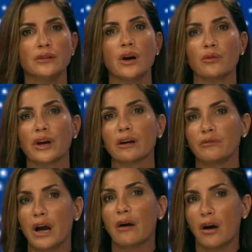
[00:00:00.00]
No, they'll
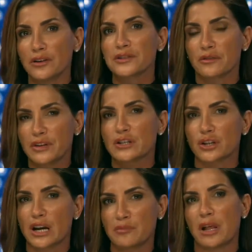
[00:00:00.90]
now also
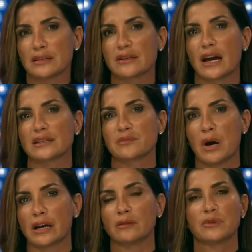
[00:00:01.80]
feature a plus size
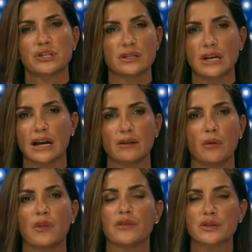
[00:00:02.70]
model, which is, I
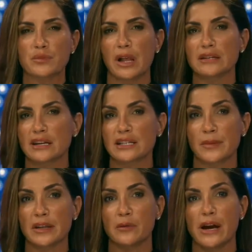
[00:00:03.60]
don't, there's plus size,
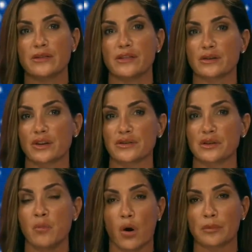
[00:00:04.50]
by the way, and then there's
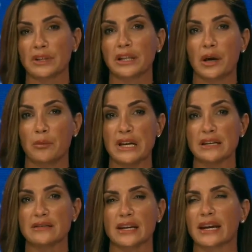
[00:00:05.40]
also morbidly
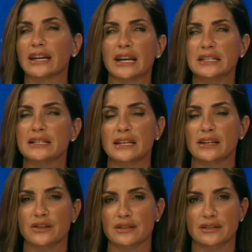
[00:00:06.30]
obese, and I cannot stand that
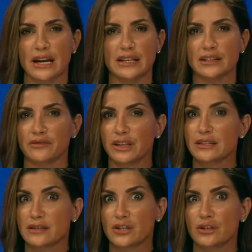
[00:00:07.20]
our society
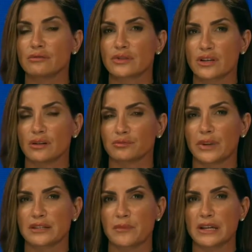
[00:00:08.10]
conflates the two. So
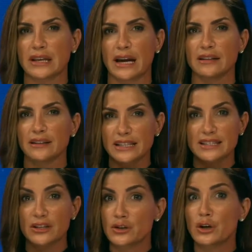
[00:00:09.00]
let's make that,
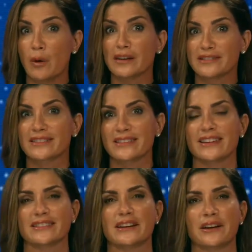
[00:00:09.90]
let the nuance
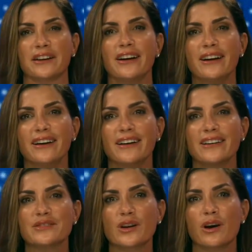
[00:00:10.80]
exists here.
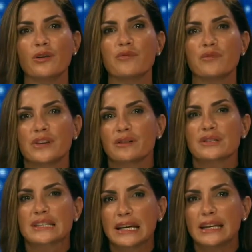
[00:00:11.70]
So, you know,
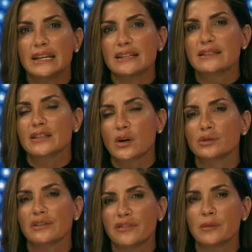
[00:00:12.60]
skinny isn't the
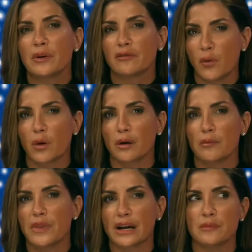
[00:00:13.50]
only female form
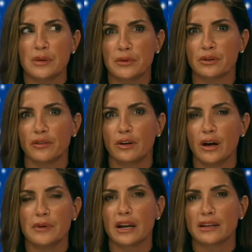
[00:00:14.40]
that can be beautiful. I
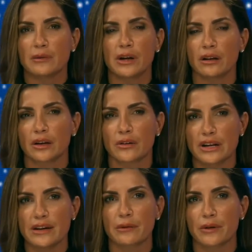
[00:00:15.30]
mean, I think we all agree
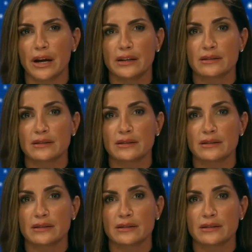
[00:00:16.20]
that, right?